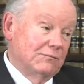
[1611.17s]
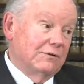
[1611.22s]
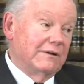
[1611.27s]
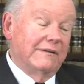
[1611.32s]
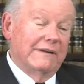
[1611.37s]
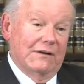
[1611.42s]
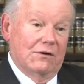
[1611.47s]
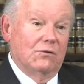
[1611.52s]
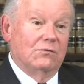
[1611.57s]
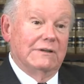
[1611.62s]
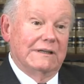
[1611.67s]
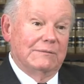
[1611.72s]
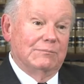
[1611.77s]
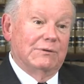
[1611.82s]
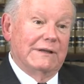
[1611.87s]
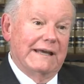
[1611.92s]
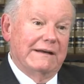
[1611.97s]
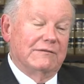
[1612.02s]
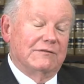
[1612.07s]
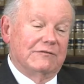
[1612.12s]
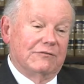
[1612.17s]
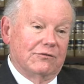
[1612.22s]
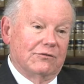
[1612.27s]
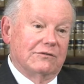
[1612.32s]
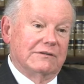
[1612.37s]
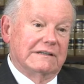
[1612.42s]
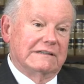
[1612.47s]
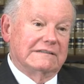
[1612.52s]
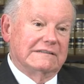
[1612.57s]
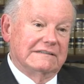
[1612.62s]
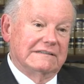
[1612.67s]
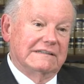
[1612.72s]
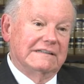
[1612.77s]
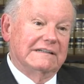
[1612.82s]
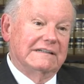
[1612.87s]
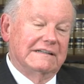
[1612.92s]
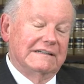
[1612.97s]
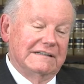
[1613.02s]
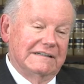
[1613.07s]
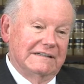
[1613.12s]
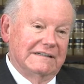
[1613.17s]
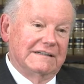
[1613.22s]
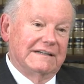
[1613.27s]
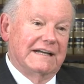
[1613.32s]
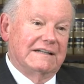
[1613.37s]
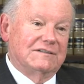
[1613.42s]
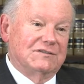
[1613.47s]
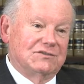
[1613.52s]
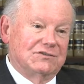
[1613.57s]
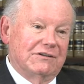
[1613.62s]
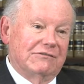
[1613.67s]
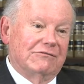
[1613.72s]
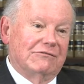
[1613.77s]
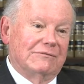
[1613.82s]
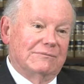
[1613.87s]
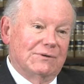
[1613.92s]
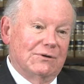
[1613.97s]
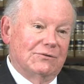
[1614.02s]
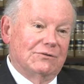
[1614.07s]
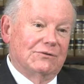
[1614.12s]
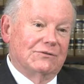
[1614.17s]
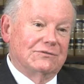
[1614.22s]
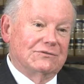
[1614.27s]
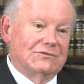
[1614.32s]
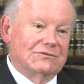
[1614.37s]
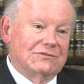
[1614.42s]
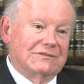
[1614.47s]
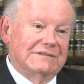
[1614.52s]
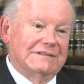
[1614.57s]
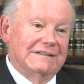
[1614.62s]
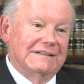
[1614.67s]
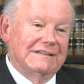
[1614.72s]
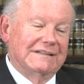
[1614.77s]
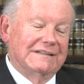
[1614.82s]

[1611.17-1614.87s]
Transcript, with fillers: and one of the only plaintiff's verdict against General Motors